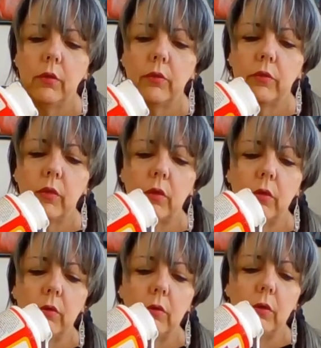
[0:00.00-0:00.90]

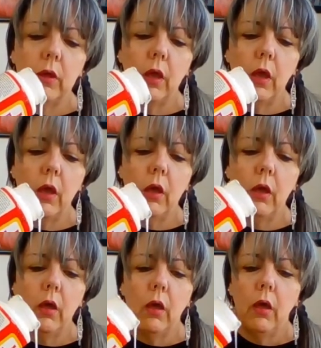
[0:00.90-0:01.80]
So,
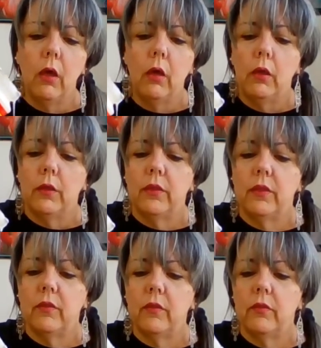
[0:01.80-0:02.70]

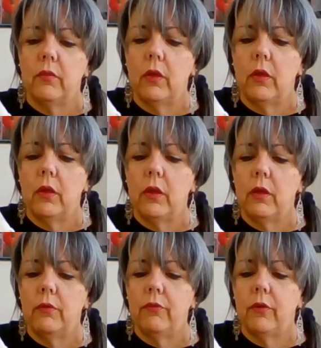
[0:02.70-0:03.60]
this is not
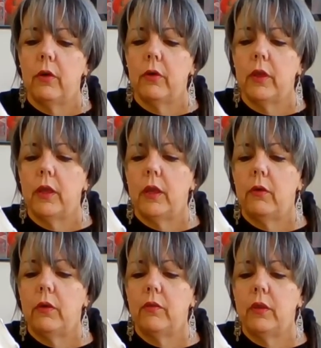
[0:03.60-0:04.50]
how far. Okay,
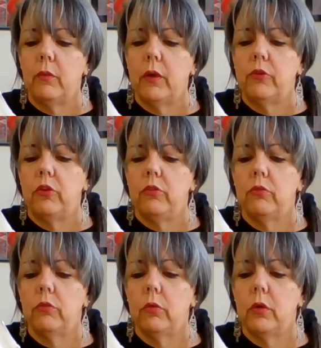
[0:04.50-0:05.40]
now I see why she
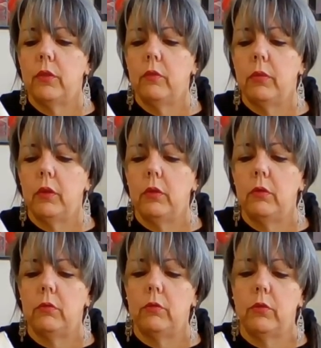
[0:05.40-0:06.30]
drew on the
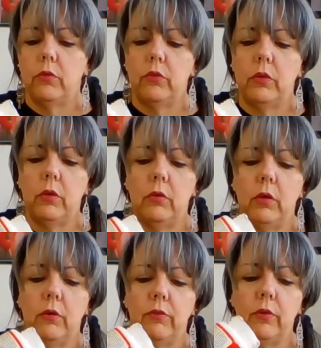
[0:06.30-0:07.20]
balloon, so she knew
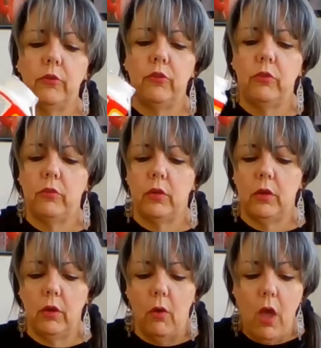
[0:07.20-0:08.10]
how far she was going
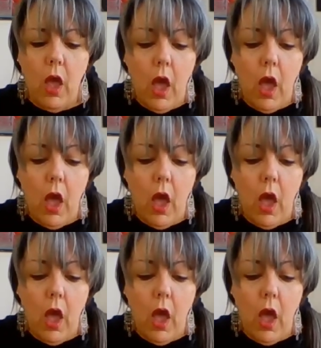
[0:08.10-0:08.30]
to go.